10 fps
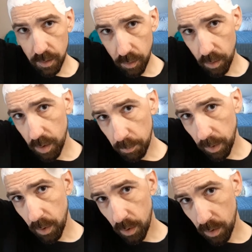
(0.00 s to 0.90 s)
or a
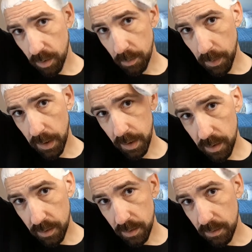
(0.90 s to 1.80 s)
bowl, or a mug,
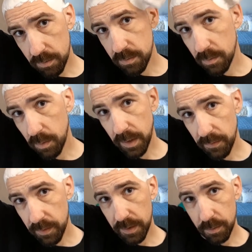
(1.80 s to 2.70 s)
or
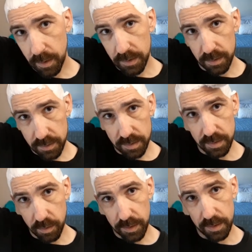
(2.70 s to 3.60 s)
whatever you want to use to
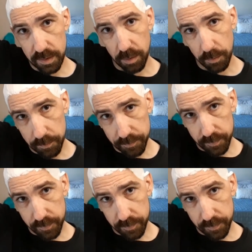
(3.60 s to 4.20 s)
store your soap.